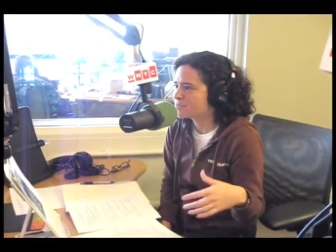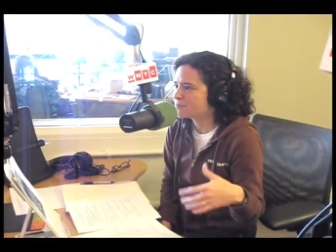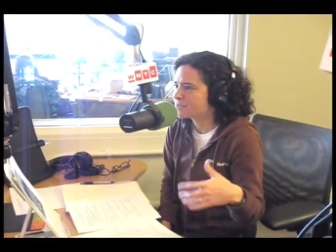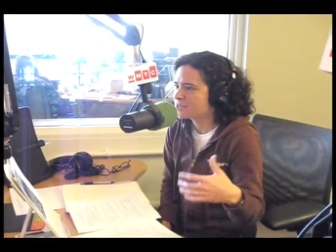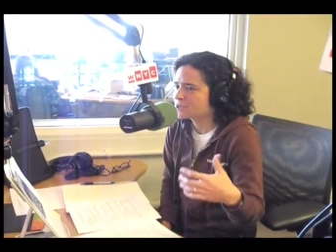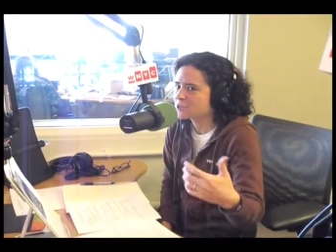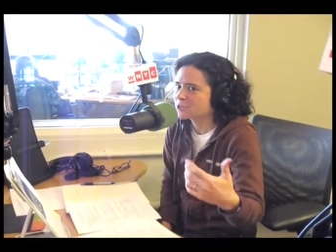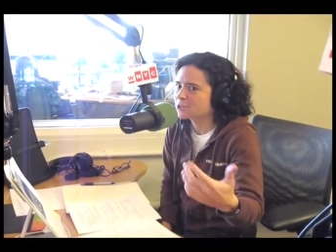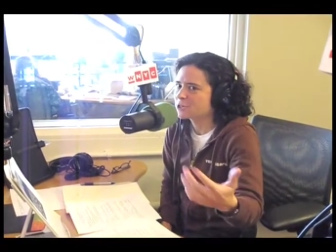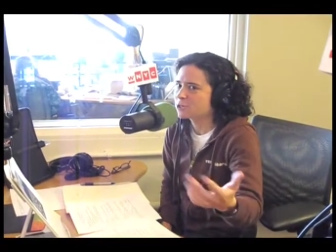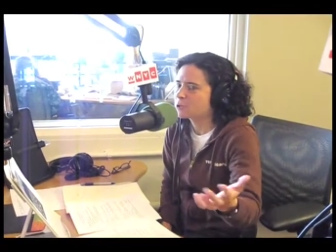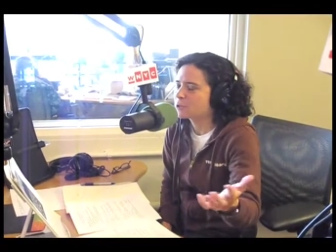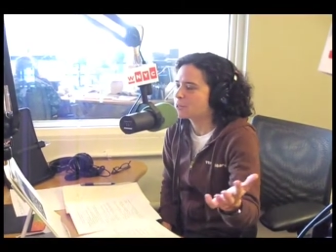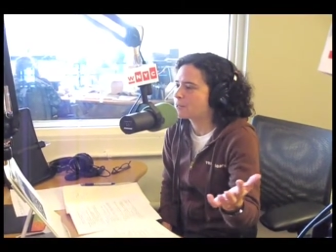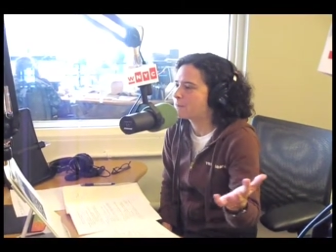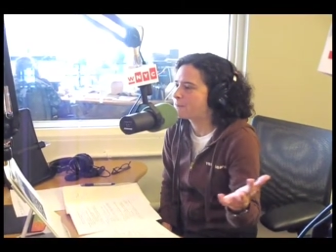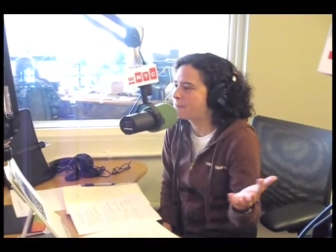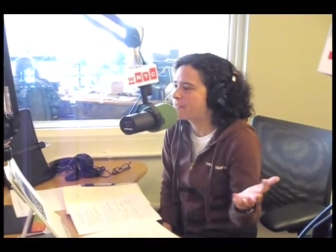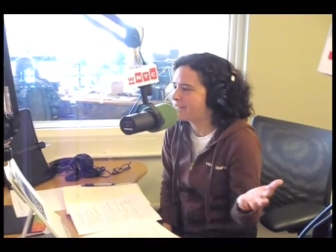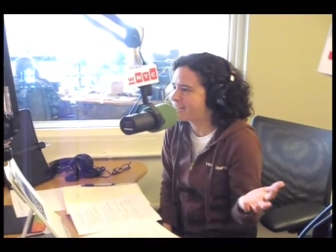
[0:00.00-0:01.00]
I mean, you can go to
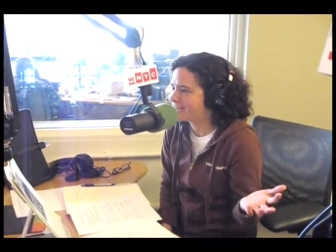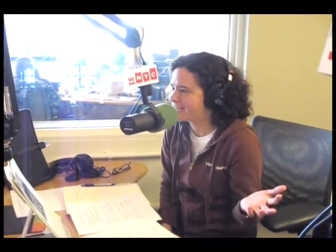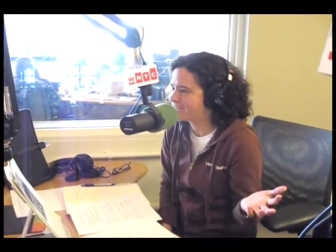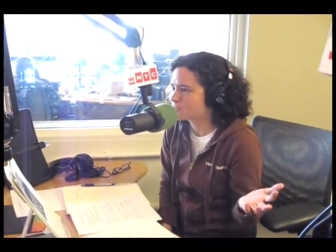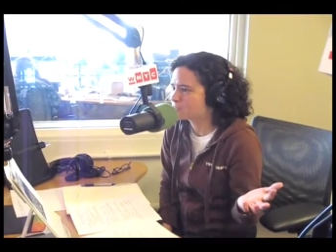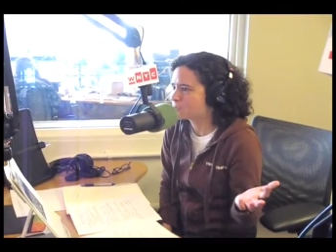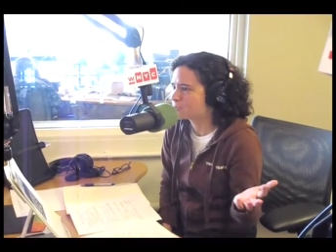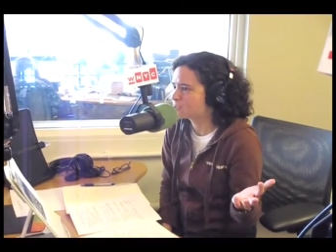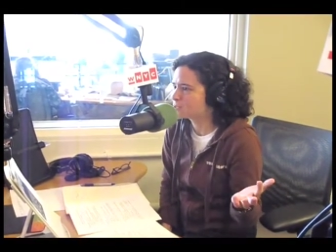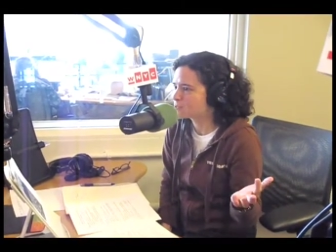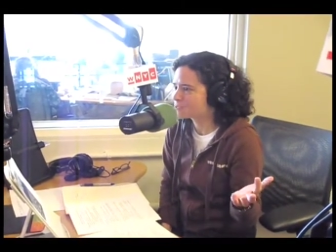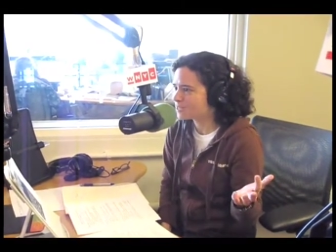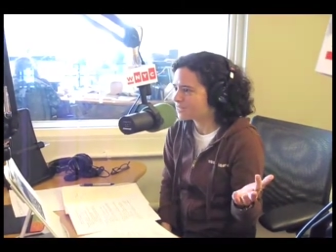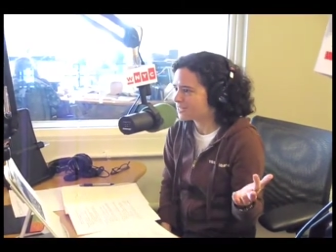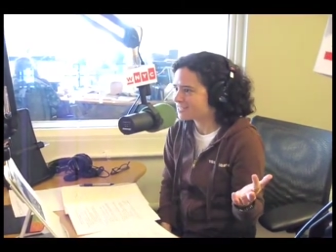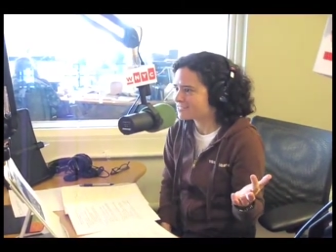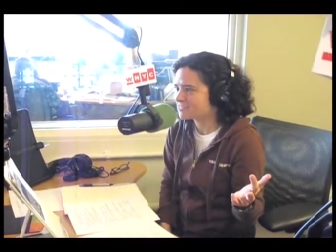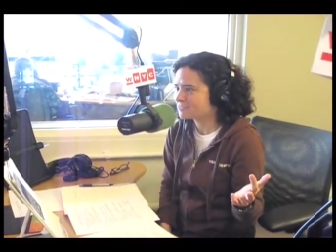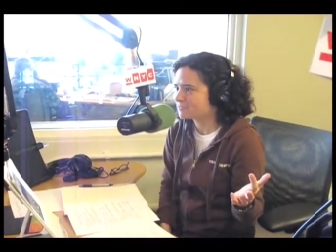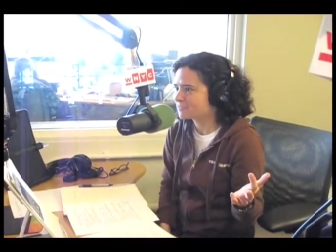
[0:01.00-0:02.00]
the Met and tour those
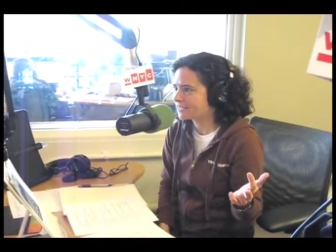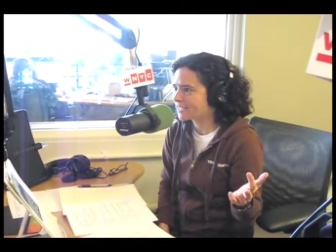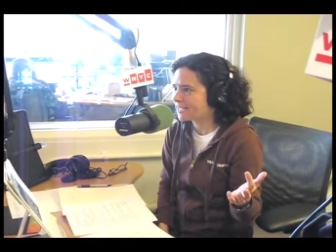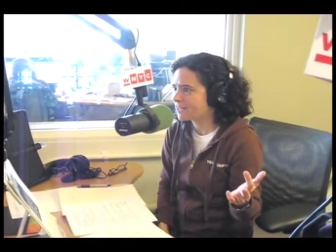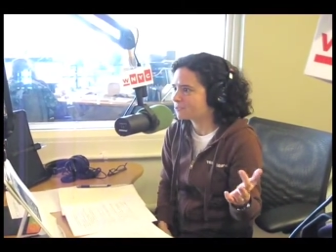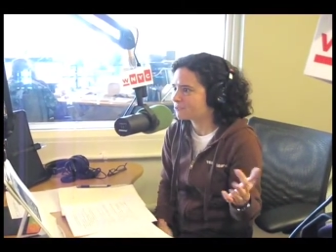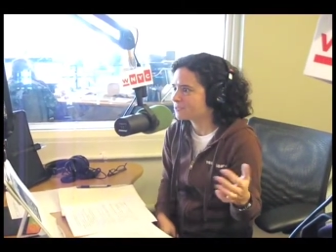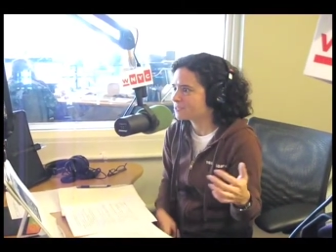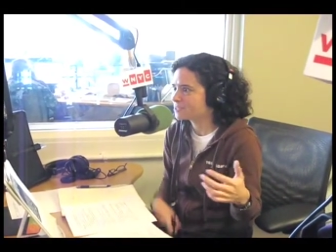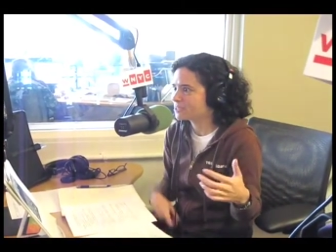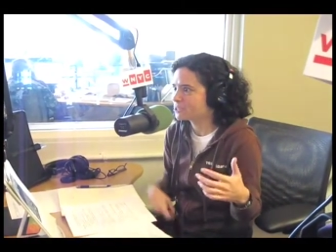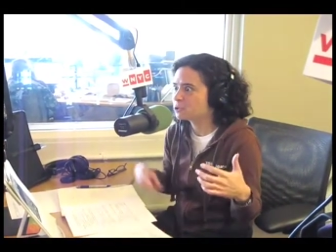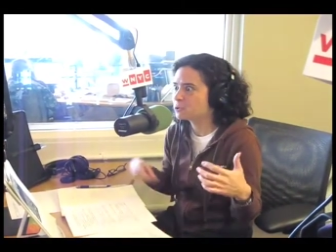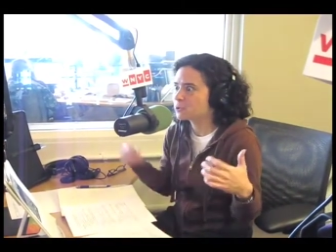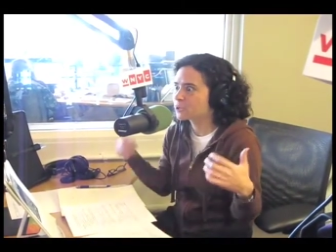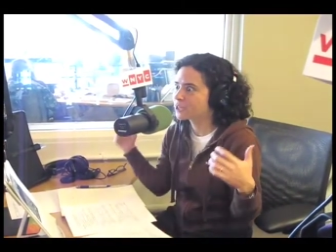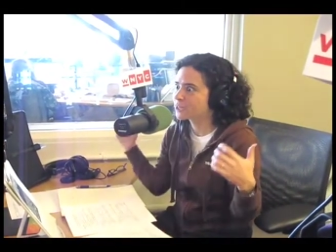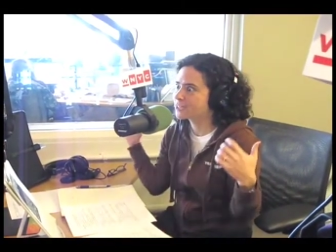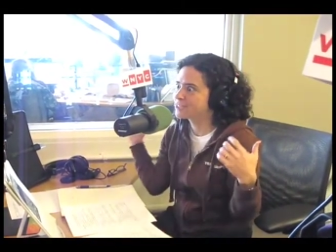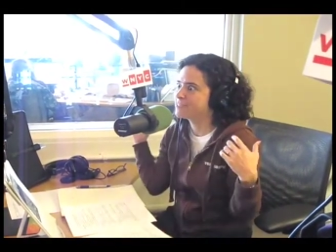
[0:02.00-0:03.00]
classical galleries, and
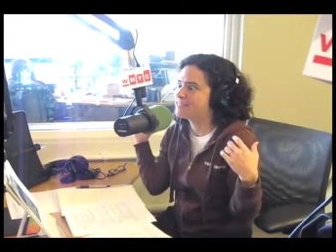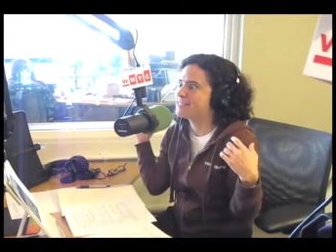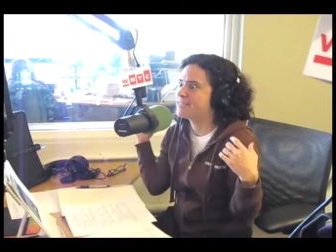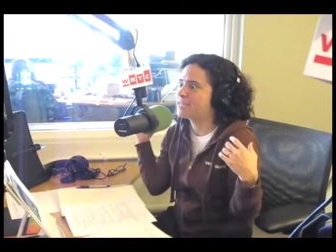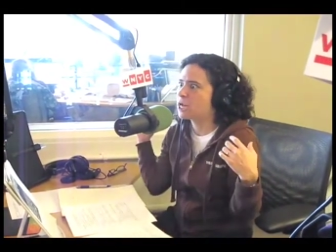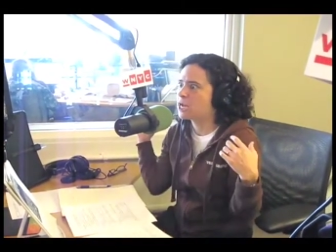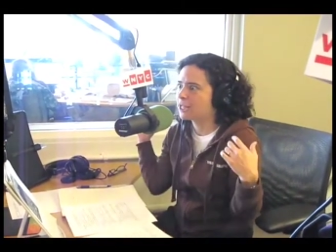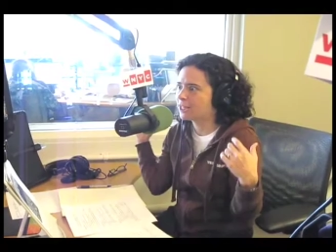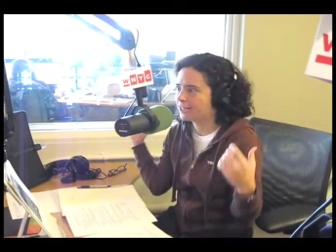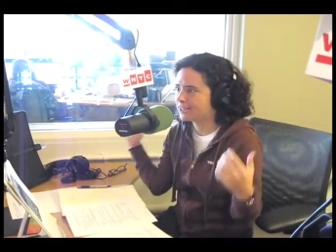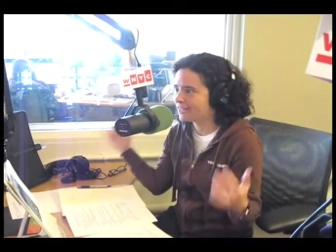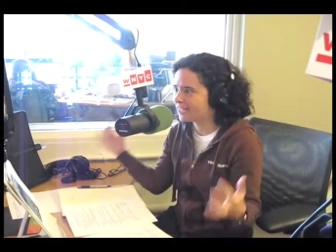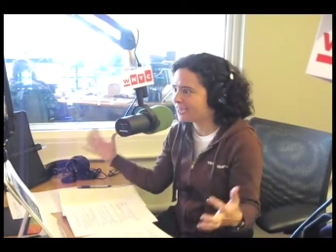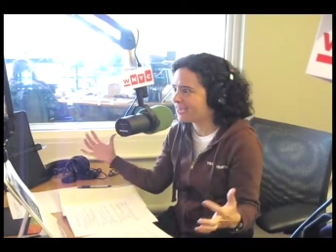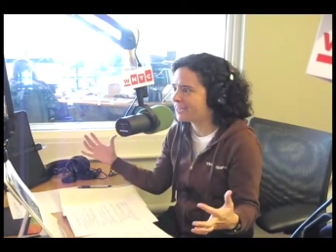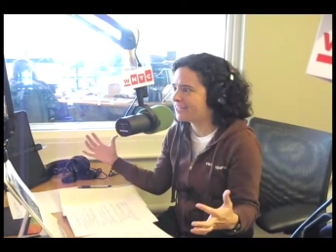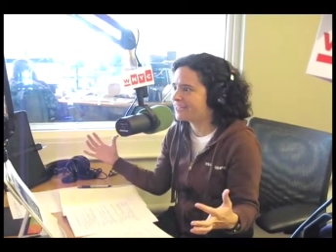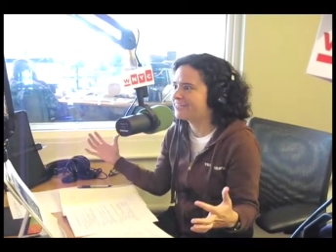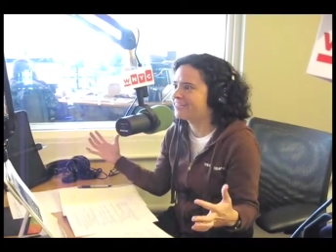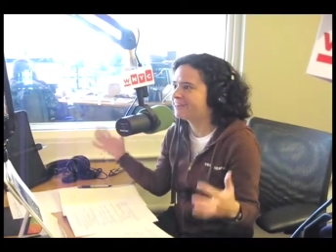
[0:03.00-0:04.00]
you are going to see a
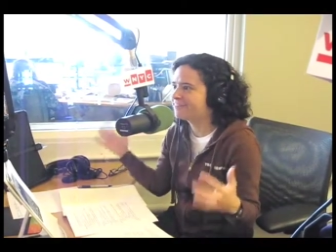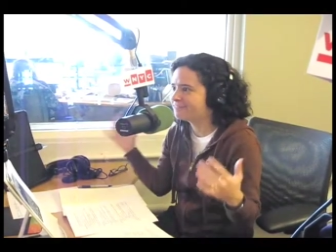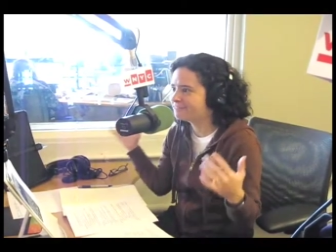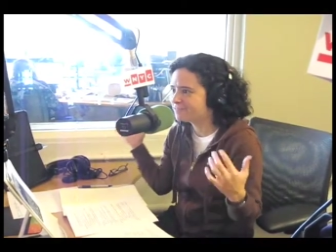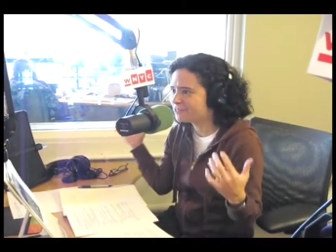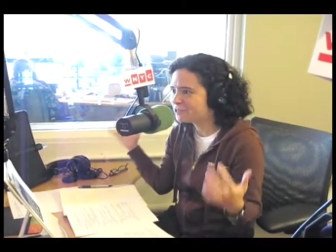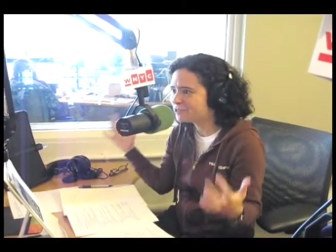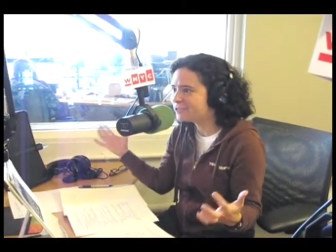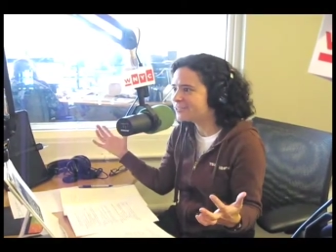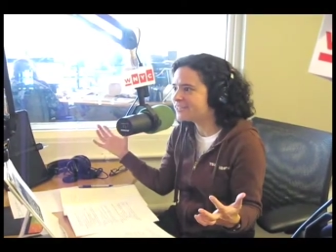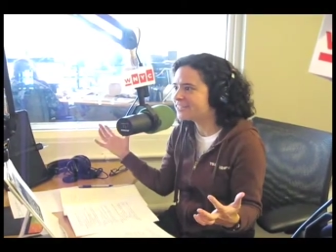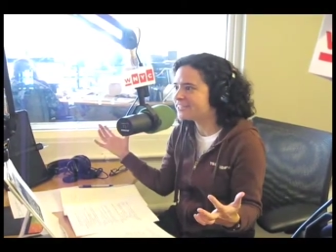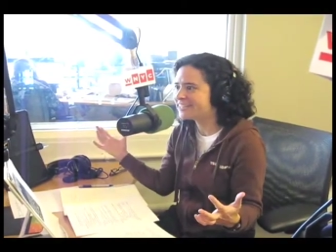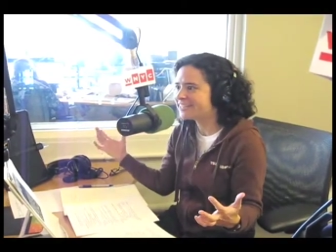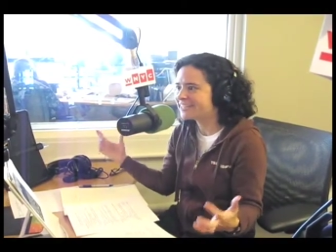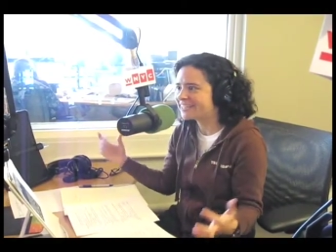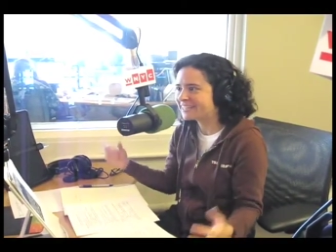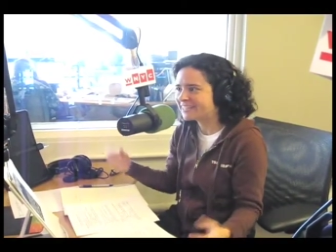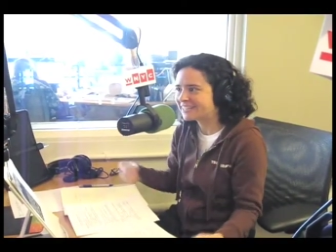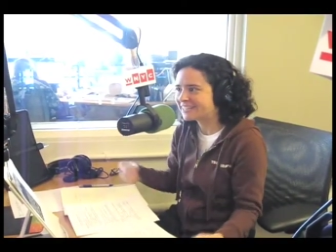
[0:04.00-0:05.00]
lot right. of nudity. But